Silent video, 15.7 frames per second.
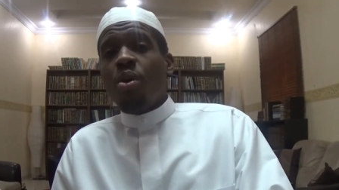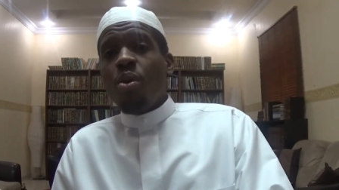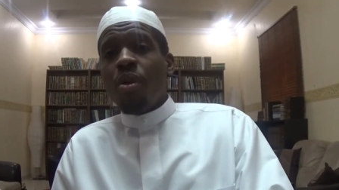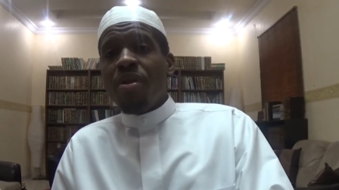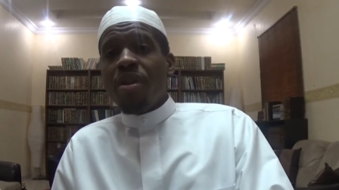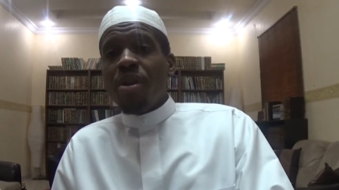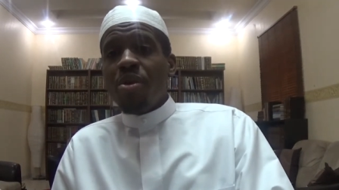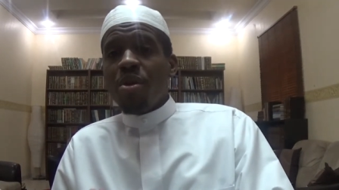
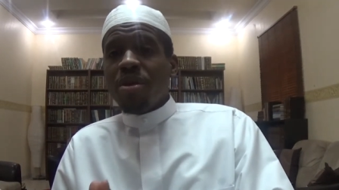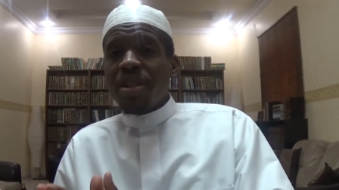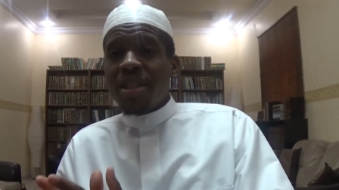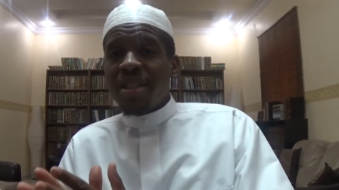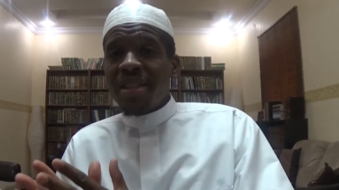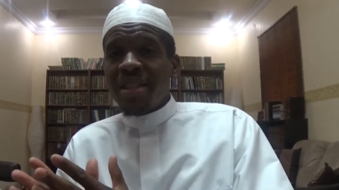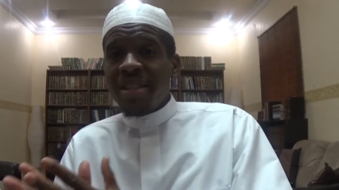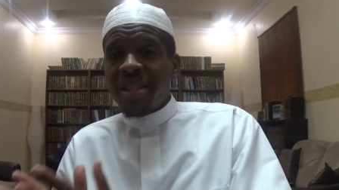when they're doing
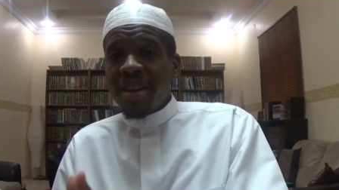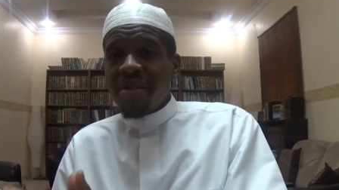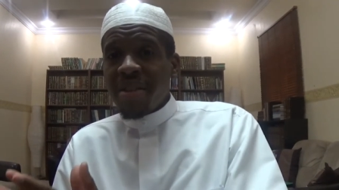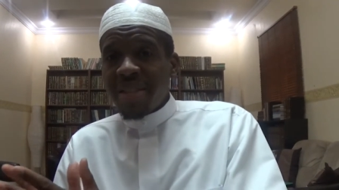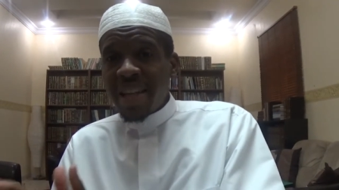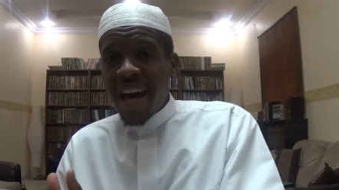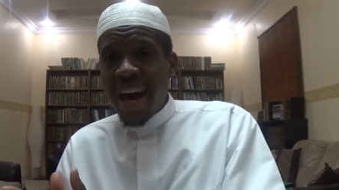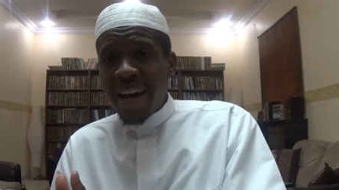such a
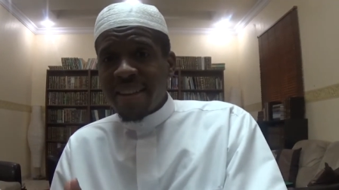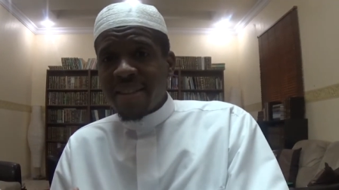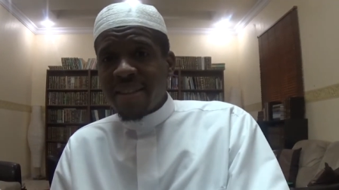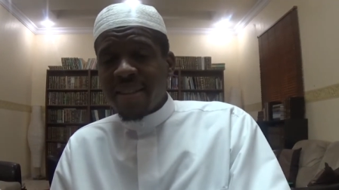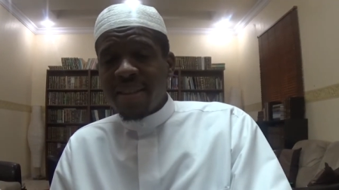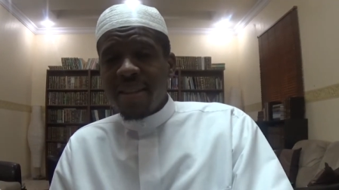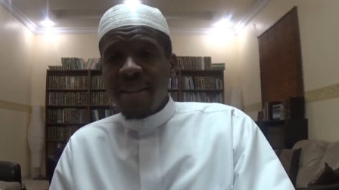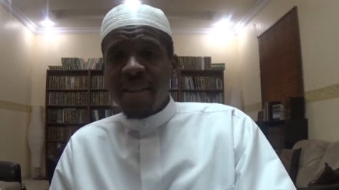serious act
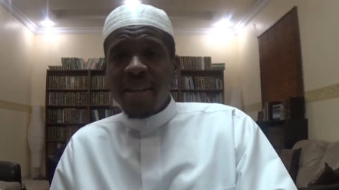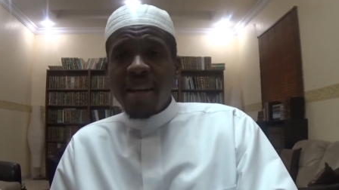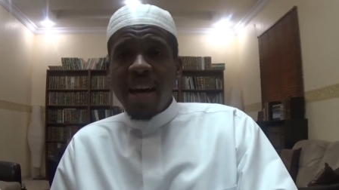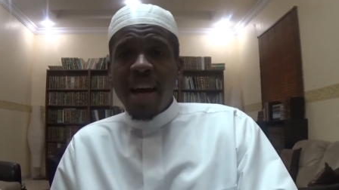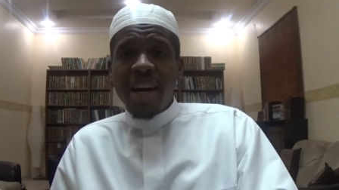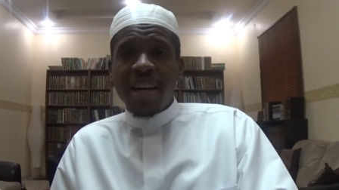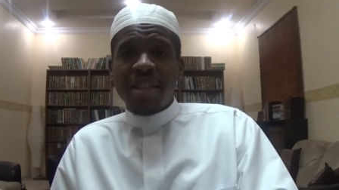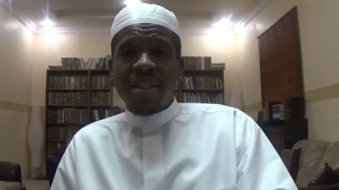
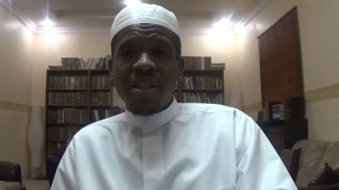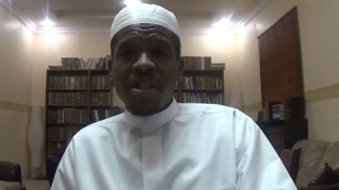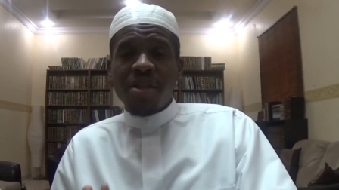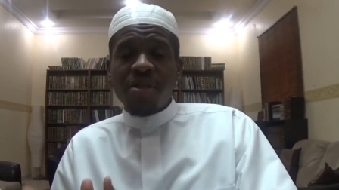as